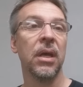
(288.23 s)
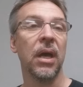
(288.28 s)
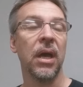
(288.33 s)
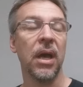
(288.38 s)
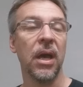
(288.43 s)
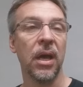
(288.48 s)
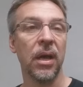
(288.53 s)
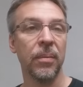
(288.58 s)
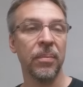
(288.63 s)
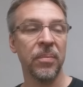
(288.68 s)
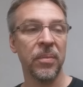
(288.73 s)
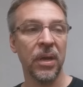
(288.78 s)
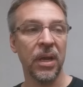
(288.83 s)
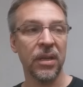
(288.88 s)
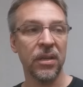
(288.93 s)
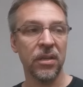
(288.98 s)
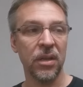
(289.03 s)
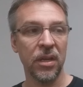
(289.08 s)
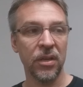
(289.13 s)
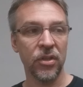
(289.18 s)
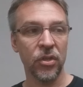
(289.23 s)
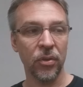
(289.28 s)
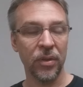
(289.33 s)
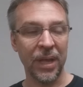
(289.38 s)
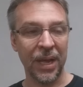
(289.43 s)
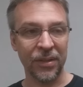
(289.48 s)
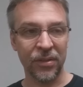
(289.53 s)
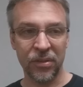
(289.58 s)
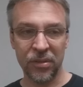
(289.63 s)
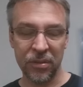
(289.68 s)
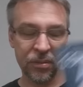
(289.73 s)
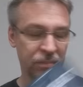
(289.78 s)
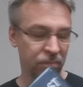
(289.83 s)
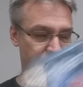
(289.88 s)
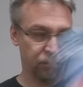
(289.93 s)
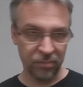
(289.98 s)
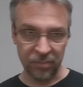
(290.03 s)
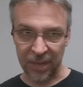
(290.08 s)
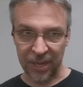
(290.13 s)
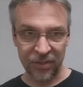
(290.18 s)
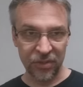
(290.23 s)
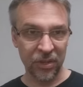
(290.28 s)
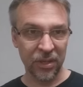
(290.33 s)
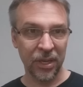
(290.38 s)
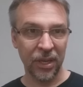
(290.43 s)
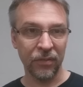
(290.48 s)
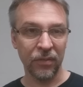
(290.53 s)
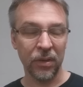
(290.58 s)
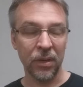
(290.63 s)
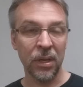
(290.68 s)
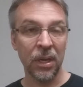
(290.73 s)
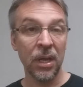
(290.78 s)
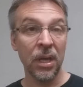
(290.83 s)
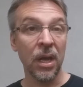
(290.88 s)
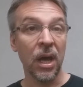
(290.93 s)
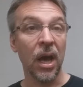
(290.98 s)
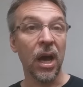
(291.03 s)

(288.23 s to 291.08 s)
And so that's that's a given.